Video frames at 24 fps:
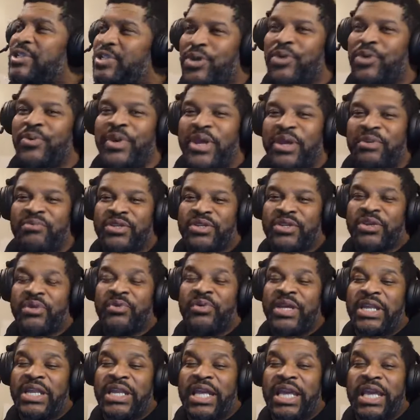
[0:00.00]
Do
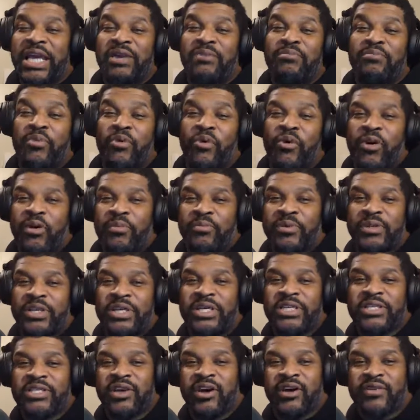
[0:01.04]
we need more
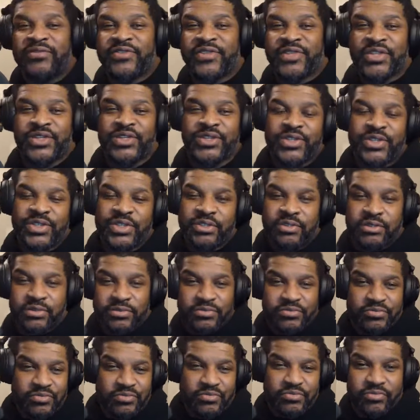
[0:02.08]
police officers?
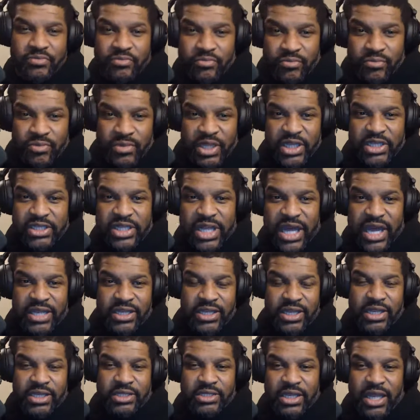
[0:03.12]
Is
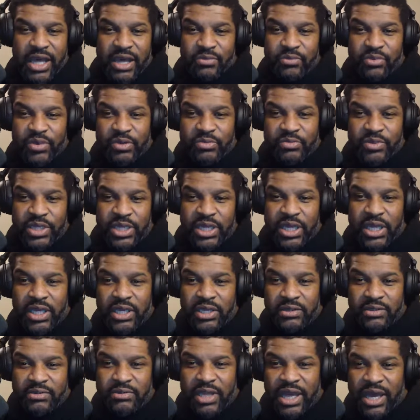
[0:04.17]
that what we
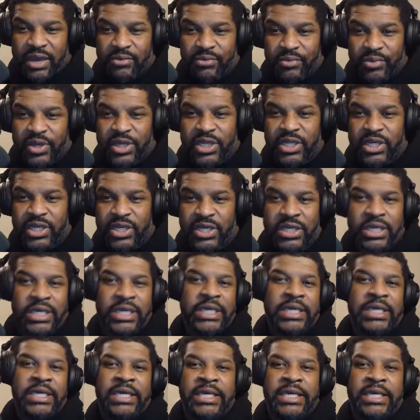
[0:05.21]
need? Like, really?